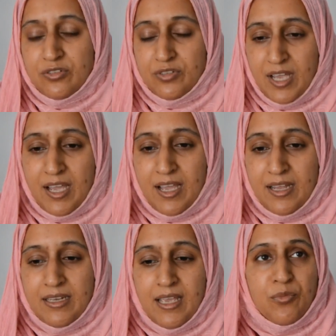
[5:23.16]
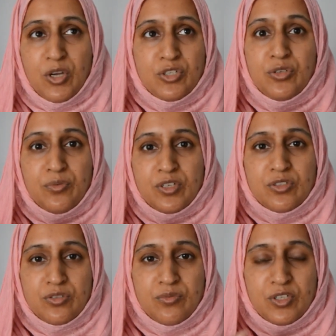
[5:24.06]
the Qur'an? What do you
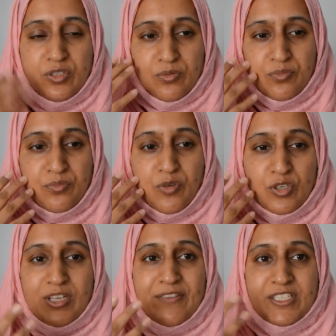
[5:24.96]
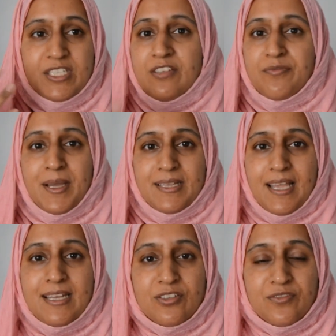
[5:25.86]
want to do? What do you want to have achieved by the
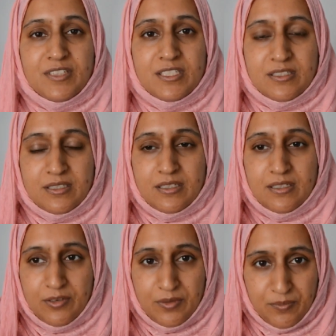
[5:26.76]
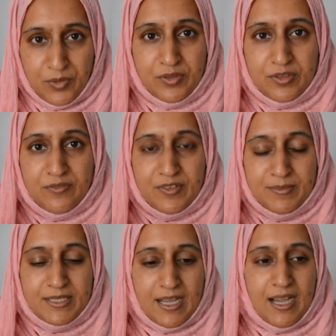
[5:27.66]
end of this month of
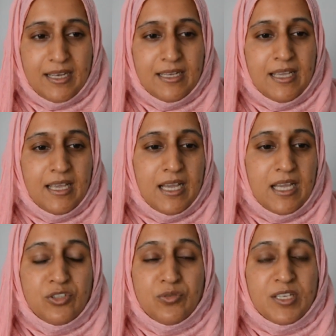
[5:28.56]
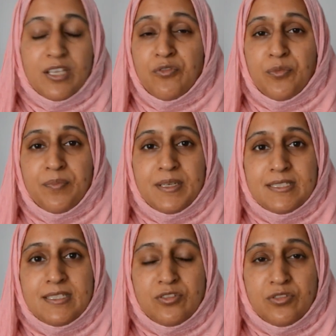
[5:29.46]
Ramadan? Do you want to give up
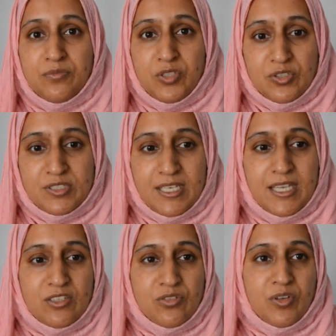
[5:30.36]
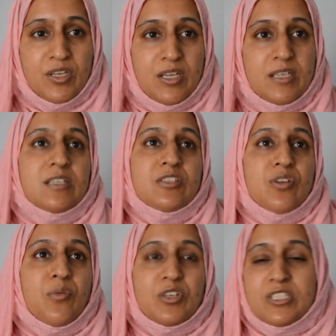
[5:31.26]
listening to music? Do you want to
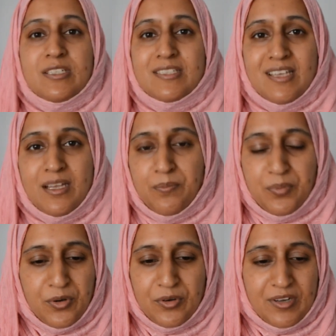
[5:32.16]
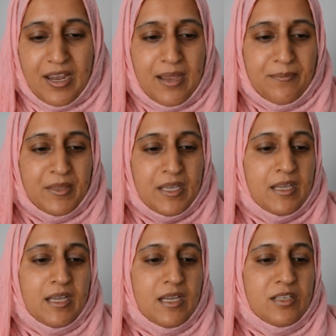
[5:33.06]
stop watching a certain program?
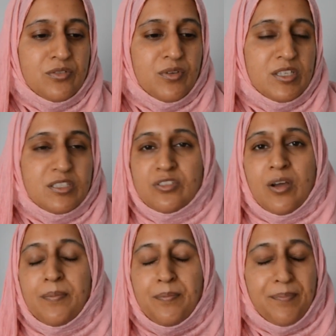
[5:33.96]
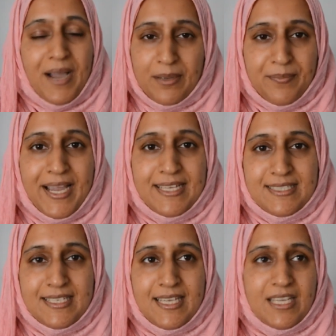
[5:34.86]
Do you want to stop
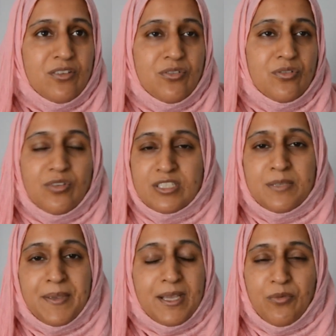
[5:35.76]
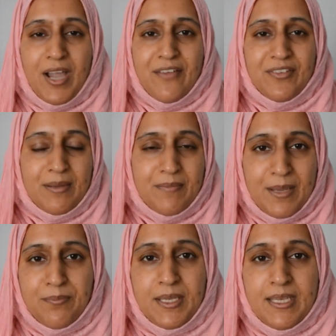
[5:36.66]
backbiting or gossiping? Whatever it
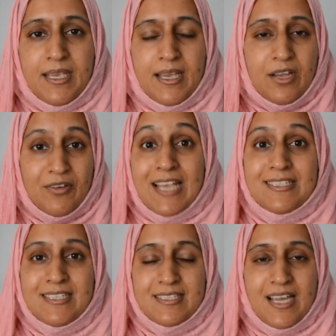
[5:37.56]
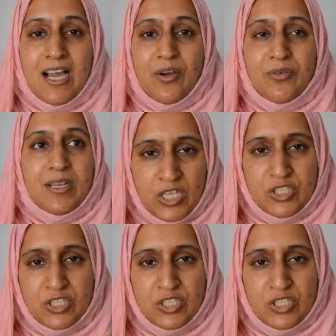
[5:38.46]
may be, write it down.